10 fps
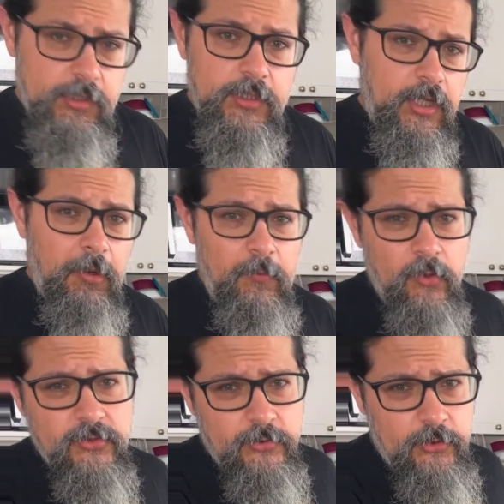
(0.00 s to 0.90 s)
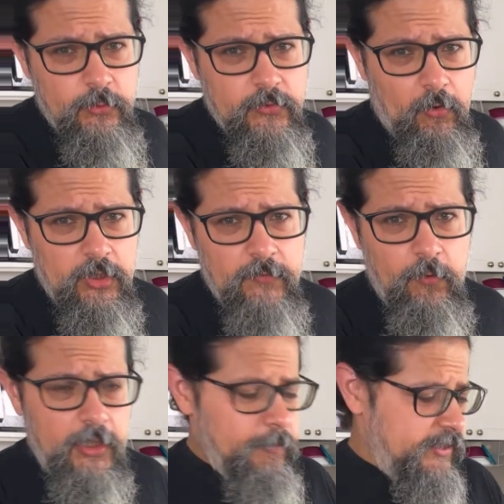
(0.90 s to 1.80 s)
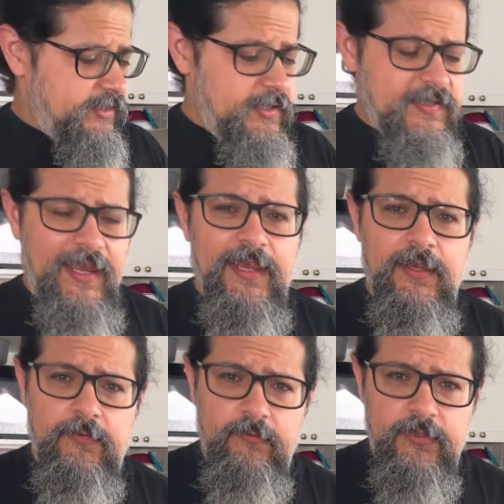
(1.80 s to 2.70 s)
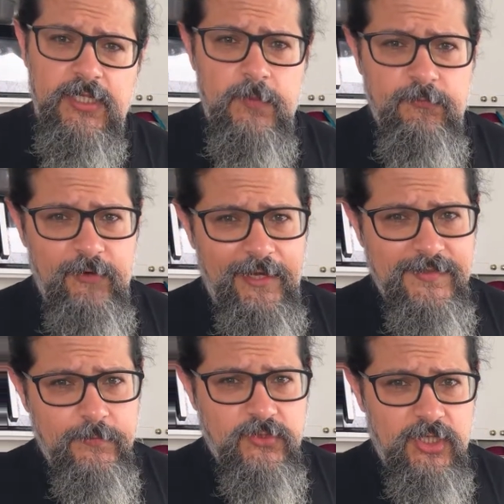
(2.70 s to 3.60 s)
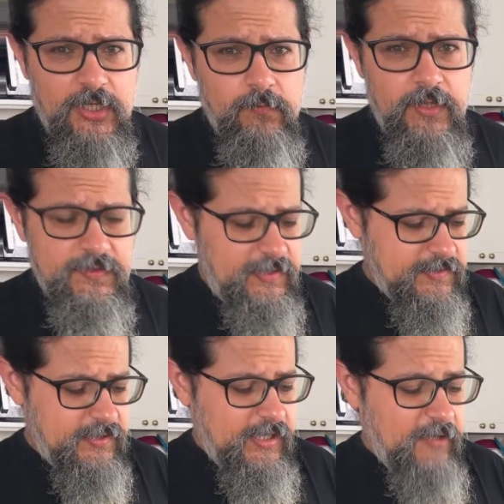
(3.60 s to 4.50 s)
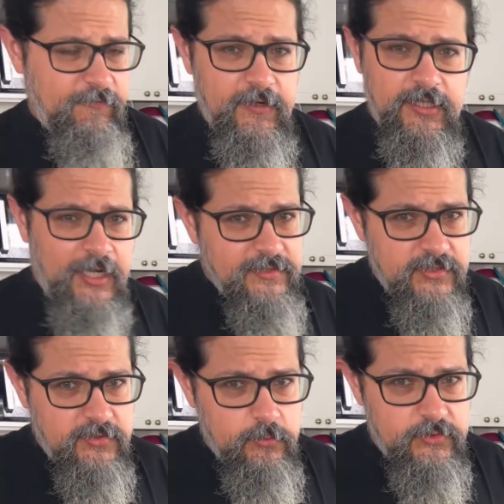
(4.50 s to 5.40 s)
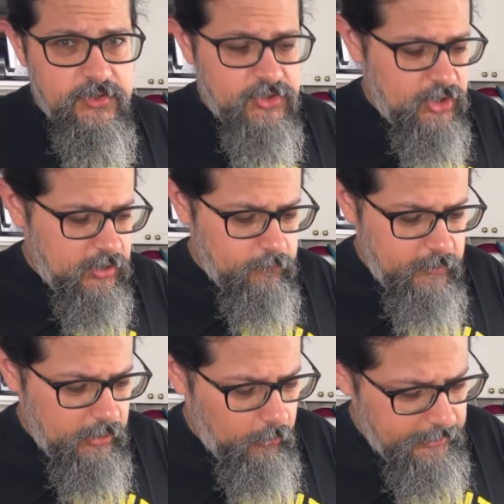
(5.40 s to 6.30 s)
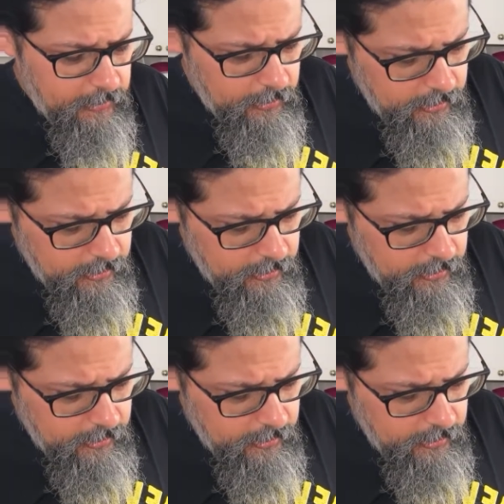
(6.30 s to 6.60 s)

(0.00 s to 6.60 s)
Now I was going to use olive oil, but since I deep fried some chicken wings yesterday, I figured I'd just use the chicken wing oil.